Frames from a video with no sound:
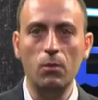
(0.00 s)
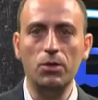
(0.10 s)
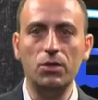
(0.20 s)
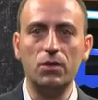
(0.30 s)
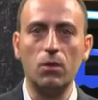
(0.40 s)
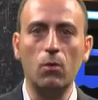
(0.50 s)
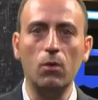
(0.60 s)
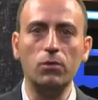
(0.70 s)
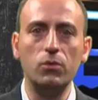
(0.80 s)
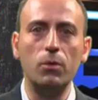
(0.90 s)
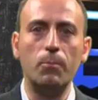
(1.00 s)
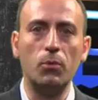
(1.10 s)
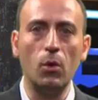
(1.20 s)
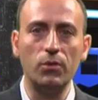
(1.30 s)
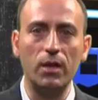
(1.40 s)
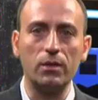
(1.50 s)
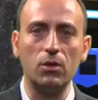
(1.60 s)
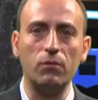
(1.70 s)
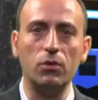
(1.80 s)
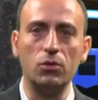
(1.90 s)
which is equal to the product
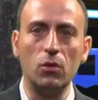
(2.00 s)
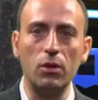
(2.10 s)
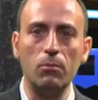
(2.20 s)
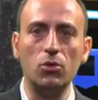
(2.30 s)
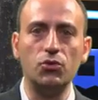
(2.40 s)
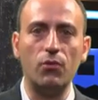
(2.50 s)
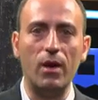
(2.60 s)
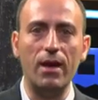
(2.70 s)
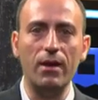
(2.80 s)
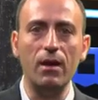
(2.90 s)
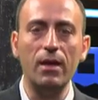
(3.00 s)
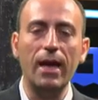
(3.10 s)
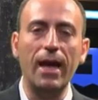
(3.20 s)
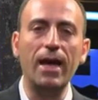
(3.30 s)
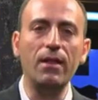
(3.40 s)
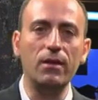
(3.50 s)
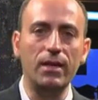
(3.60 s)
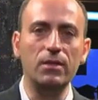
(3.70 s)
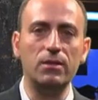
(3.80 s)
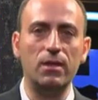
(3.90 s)
of the total module area and
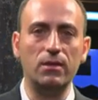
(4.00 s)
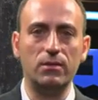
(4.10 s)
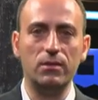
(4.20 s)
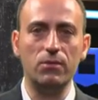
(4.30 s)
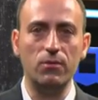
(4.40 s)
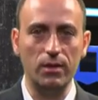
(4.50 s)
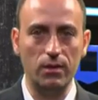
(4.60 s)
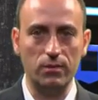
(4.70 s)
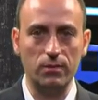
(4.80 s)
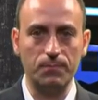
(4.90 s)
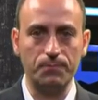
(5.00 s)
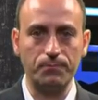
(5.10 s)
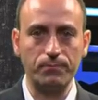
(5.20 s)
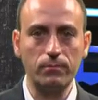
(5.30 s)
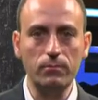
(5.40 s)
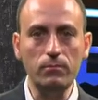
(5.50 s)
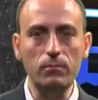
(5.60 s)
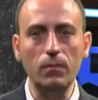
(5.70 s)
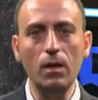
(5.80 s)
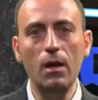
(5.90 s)
incidence irradiance.
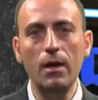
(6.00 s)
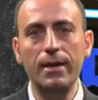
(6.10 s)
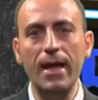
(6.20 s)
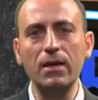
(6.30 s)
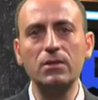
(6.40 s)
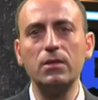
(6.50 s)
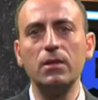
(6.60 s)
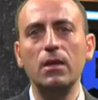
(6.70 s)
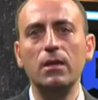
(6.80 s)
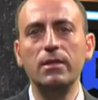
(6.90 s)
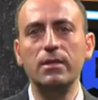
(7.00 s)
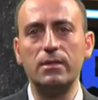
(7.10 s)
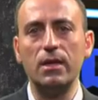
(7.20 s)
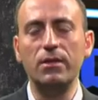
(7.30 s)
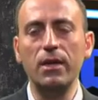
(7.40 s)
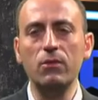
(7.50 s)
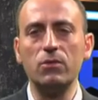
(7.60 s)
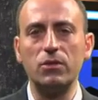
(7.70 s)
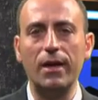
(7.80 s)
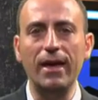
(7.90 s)
Next, the
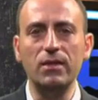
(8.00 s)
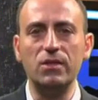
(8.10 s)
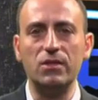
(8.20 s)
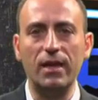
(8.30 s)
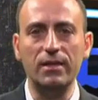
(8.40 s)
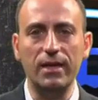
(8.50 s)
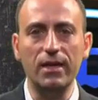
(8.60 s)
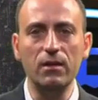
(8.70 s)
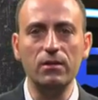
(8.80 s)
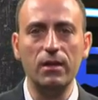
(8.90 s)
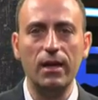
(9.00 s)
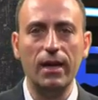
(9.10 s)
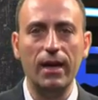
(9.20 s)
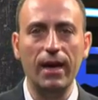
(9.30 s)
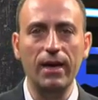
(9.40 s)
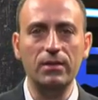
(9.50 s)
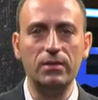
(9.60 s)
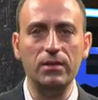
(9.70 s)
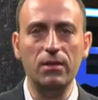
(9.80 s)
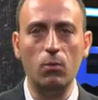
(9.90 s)
instantaneous AC side yield,
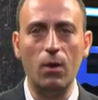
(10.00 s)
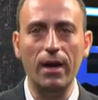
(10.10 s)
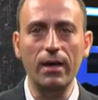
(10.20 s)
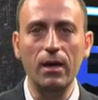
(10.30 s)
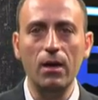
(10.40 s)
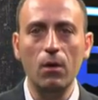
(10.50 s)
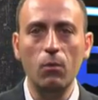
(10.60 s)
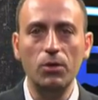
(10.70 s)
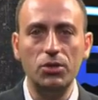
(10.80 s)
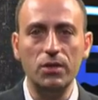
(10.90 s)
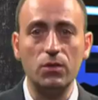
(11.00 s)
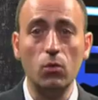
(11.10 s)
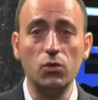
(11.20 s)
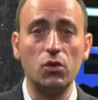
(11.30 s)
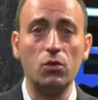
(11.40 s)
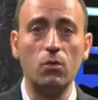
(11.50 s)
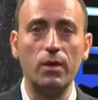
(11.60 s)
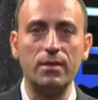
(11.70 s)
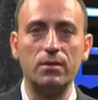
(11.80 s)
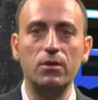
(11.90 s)
ACY, which is also known
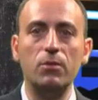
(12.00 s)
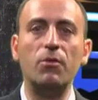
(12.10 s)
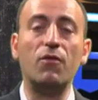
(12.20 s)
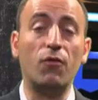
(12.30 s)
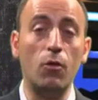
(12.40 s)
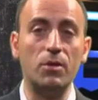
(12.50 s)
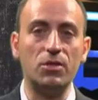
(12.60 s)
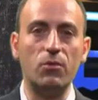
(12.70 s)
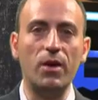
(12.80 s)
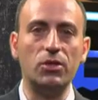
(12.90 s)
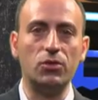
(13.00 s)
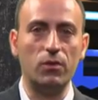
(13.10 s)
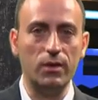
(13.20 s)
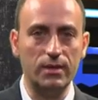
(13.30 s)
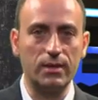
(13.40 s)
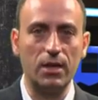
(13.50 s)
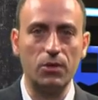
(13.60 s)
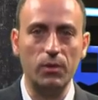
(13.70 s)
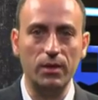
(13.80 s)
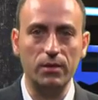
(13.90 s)
as the performance ratio, is
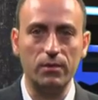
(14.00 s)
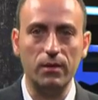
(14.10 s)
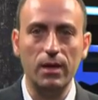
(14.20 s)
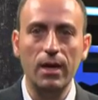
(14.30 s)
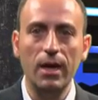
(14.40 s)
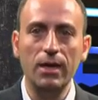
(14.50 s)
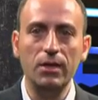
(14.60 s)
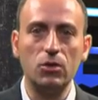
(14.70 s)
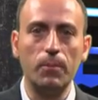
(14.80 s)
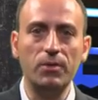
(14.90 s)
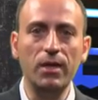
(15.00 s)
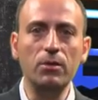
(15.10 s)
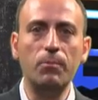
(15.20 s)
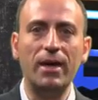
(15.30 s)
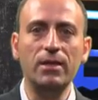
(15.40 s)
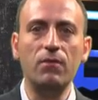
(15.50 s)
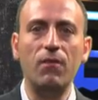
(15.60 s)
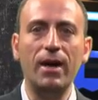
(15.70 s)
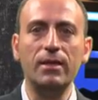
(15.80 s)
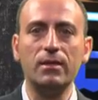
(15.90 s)
calculated. It is obtained by
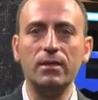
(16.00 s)
dividing